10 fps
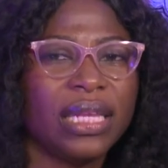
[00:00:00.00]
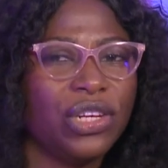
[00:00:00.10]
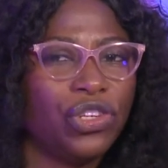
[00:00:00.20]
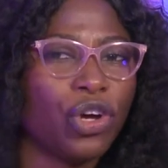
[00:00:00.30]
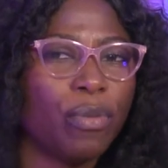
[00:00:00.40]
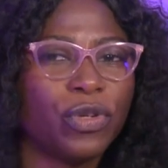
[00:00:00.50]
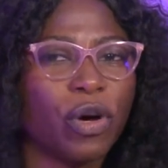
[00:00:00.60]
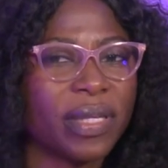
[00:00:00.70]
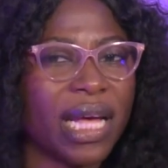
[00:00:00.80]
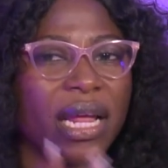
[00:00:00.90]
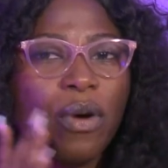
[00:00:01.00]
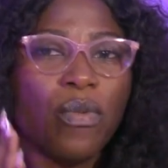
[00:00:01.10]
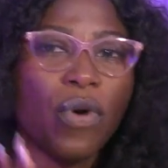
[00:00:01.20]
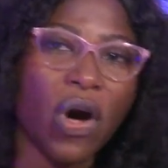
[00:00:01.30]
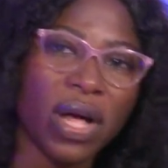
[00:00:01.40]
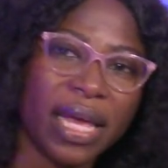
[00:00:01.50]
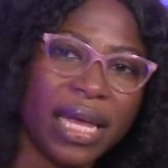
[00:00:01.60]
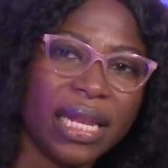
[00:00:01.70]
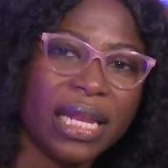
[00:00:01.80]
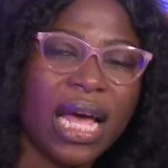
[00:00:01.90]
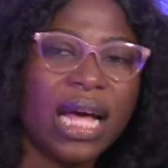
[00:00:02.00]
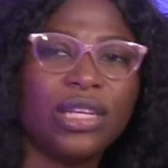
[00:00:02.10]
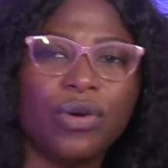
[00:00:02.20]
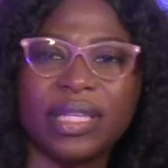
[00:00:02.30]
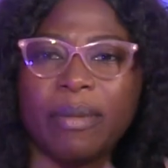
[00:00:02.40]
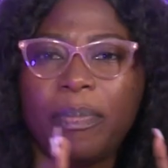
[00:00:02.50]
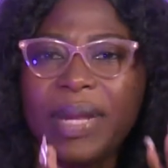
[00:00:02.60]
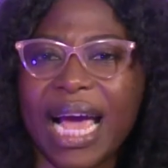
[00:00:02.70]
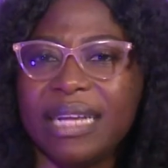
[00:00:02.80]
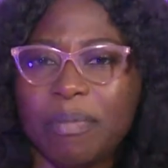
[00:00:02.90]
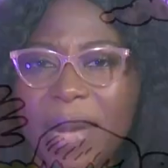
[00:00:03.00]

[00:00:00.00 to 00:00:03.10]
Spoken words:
They jumped up, started walking. There was a blind